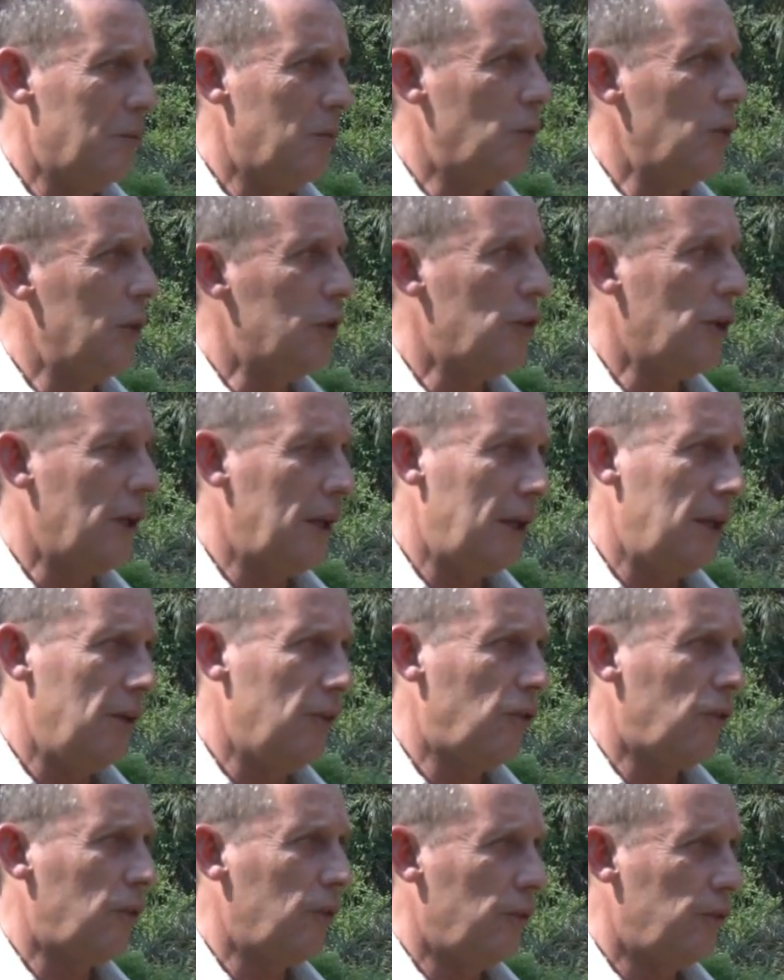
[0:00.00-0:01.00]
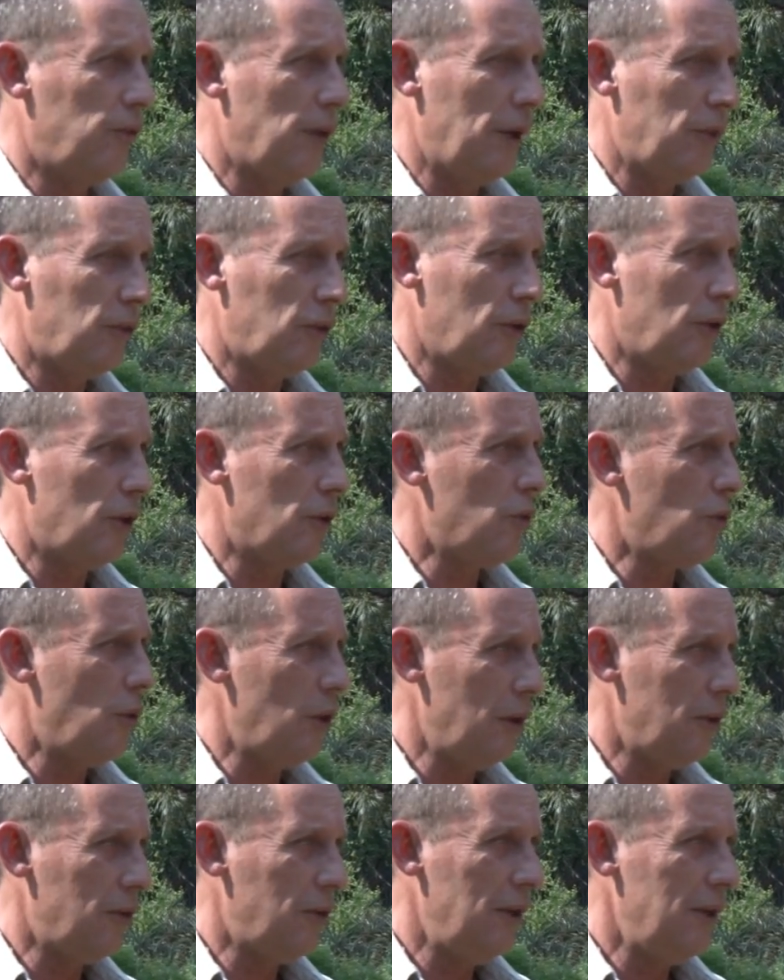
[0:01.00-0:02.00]
We try and give 5-star
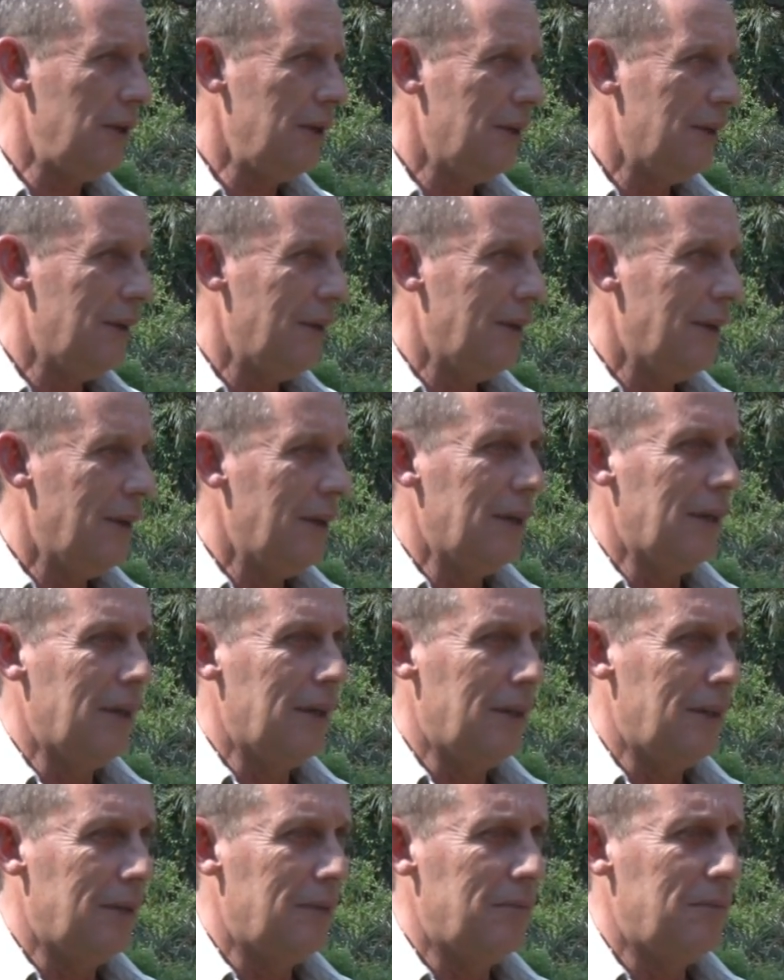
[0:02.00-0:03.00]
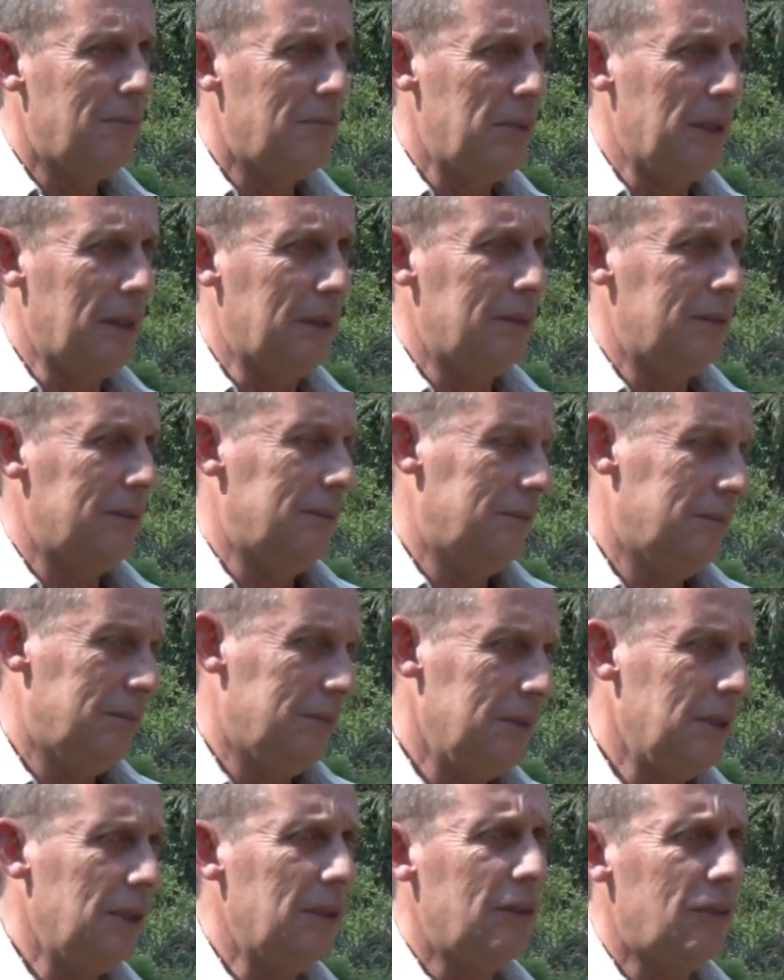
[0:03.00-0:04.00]
quality, but
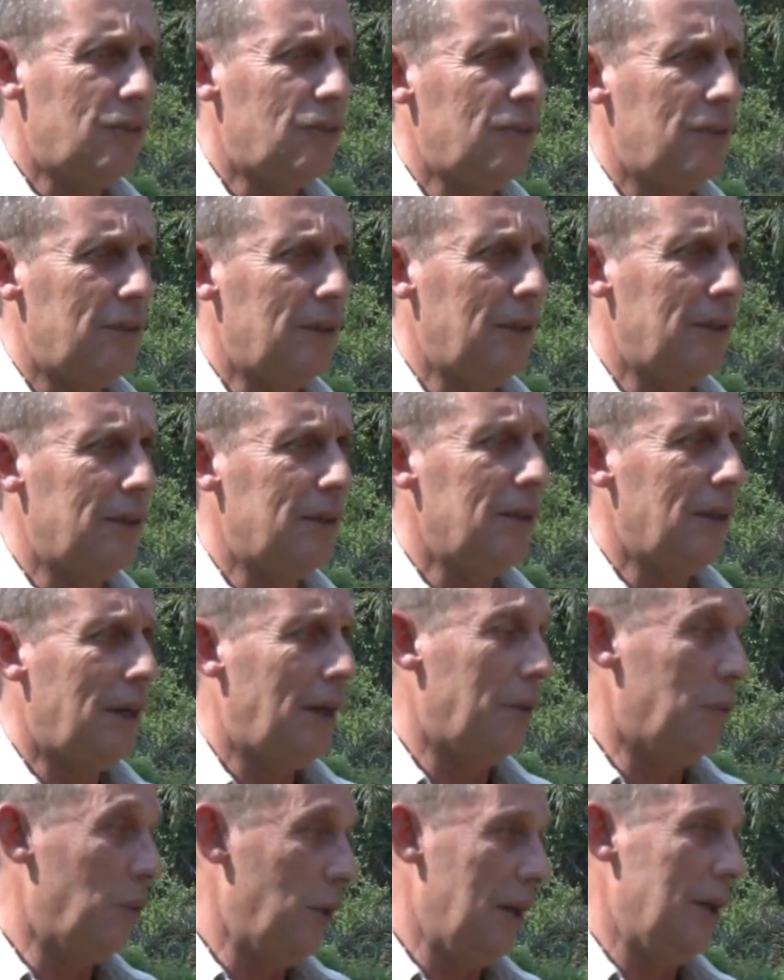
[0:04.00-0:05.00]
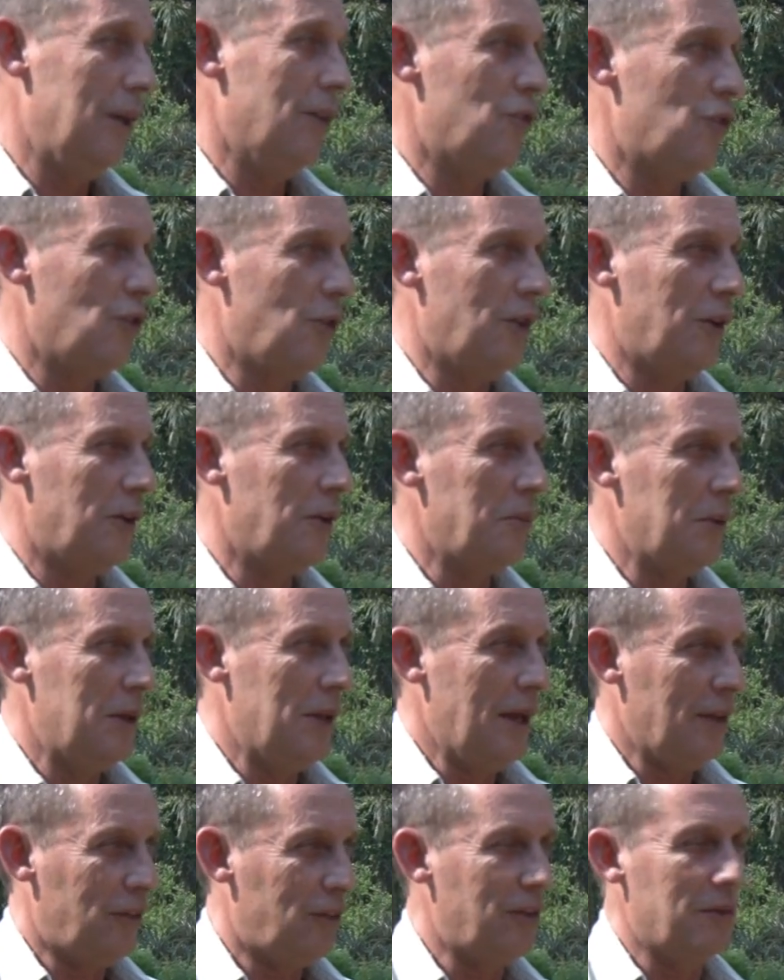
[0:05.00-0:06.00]
no, and I really enjoy it. I mean,
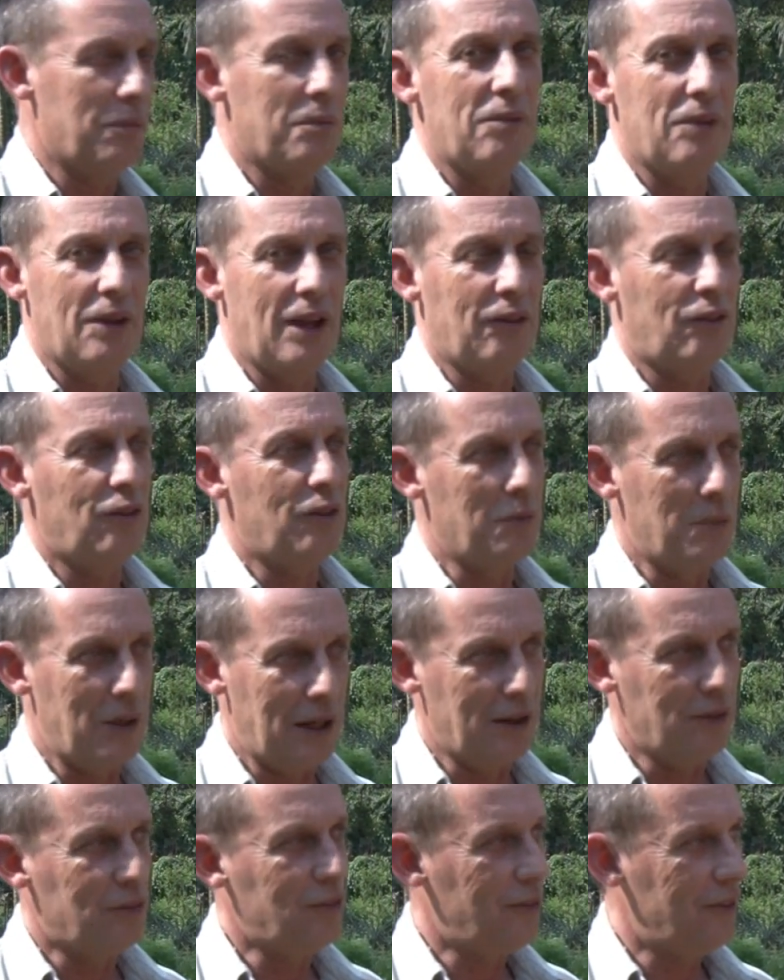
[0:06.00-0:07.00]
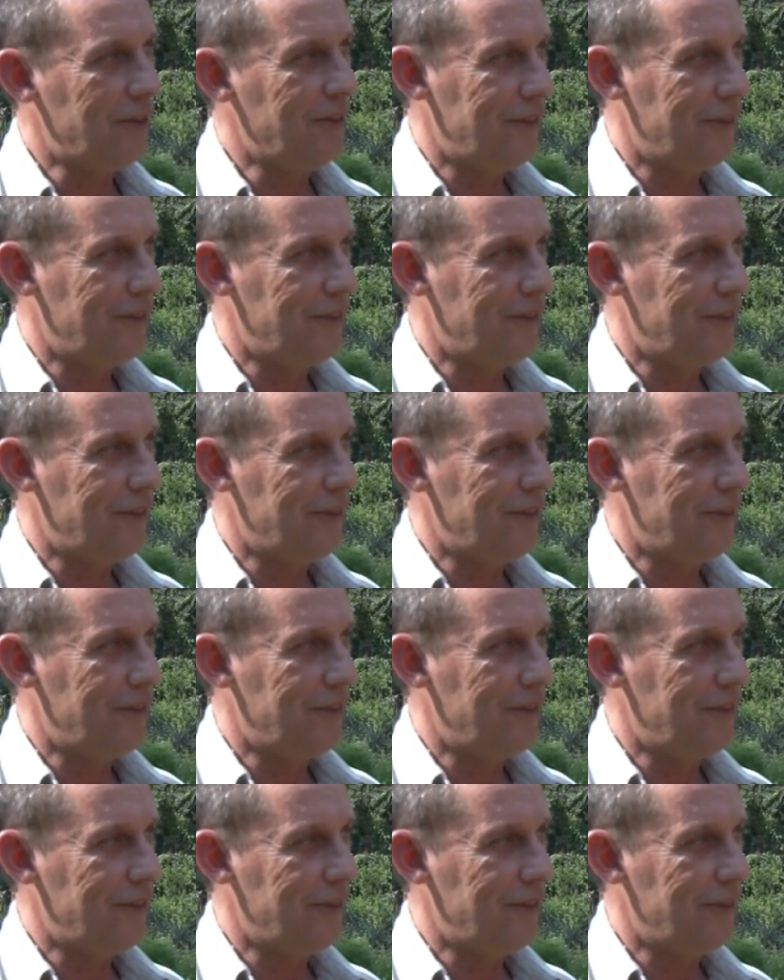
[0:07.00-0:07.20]
that's the biggest